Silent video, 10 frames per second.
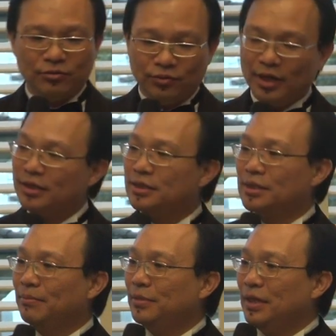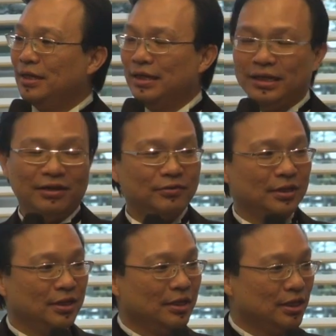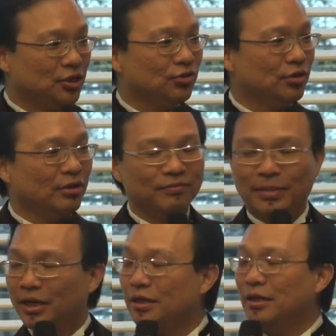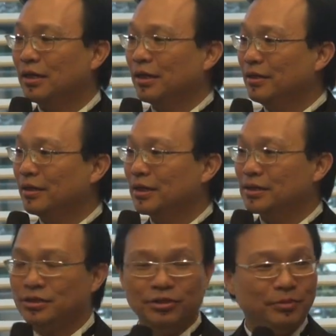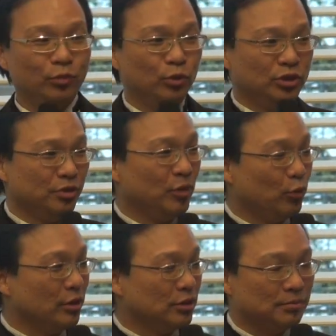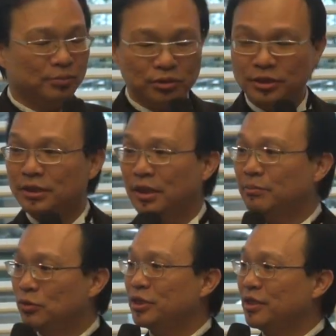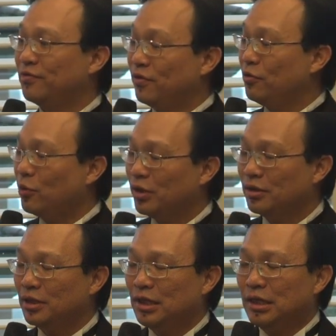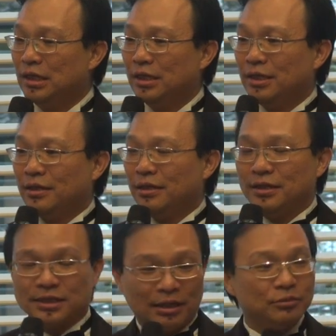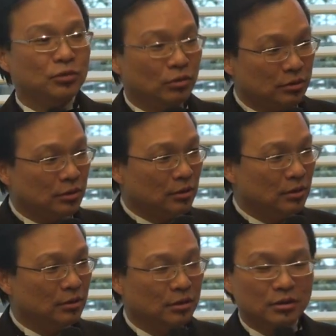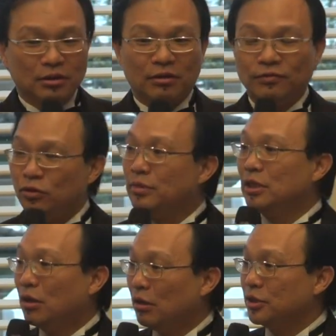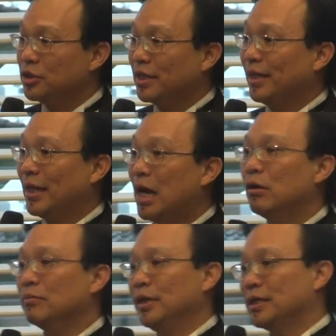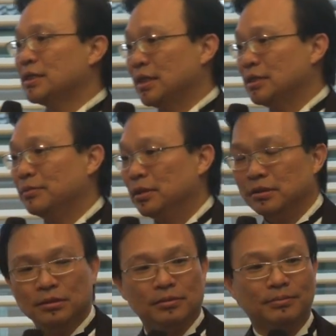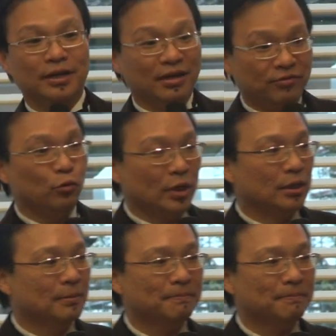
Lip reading: created something never in the history of mankind, as Jimmy Wales puts it very well, that the sum total of human knowledge can now be accessible by everyone.